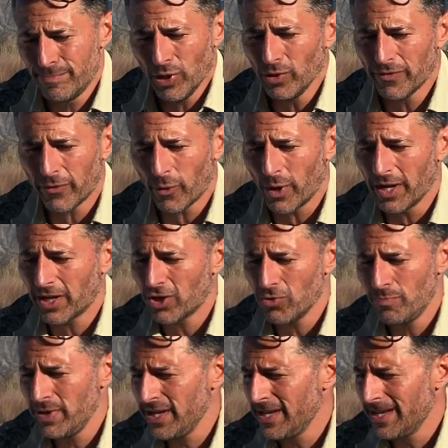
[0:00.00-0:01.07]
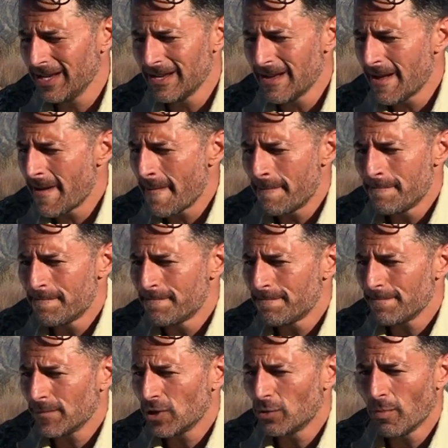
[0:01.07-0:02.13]
built for it. It could be
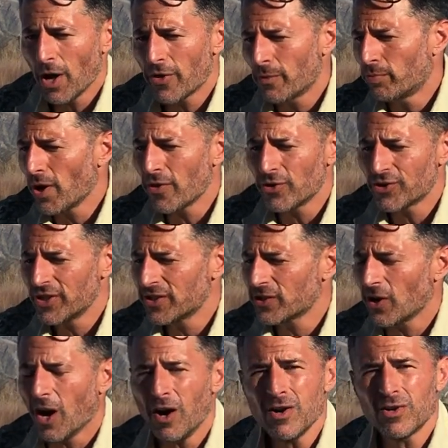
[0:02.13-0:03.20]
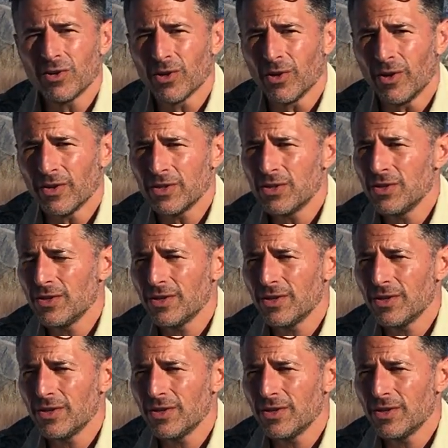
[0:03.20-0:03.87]
your mother, brother, sister, uncle.